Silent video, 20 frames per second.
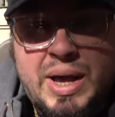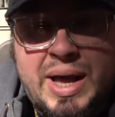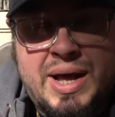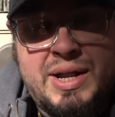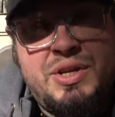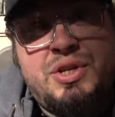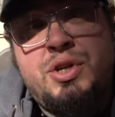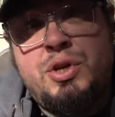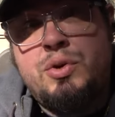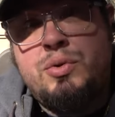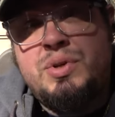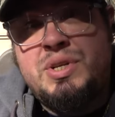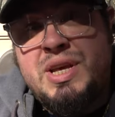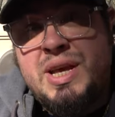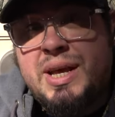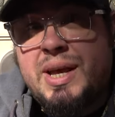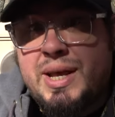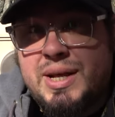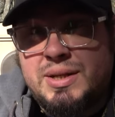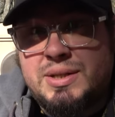had two
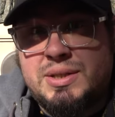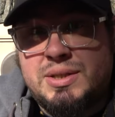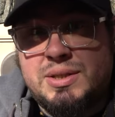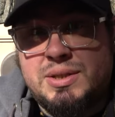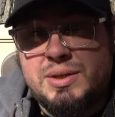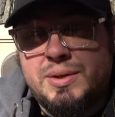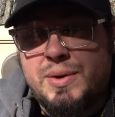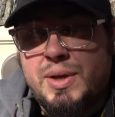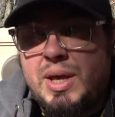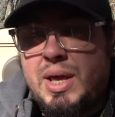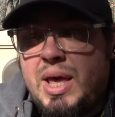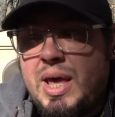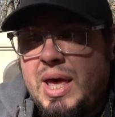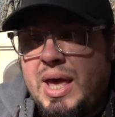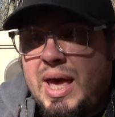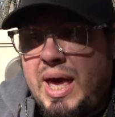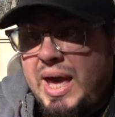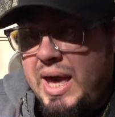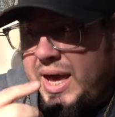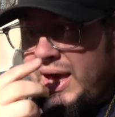tickets
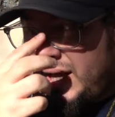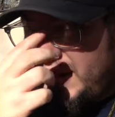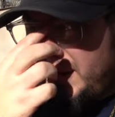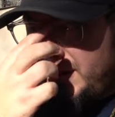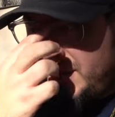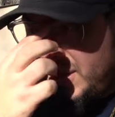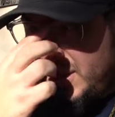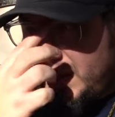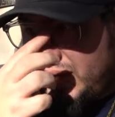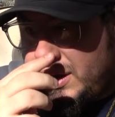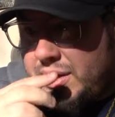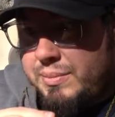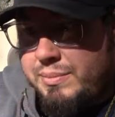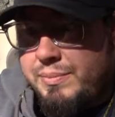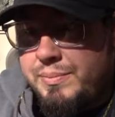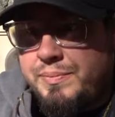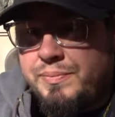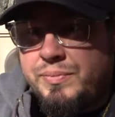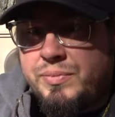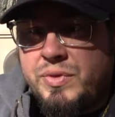And
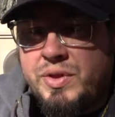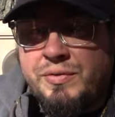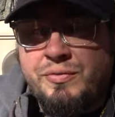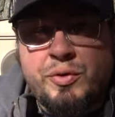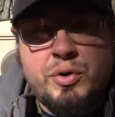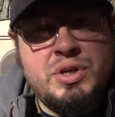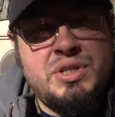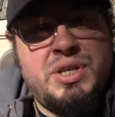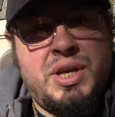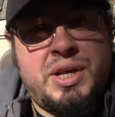the first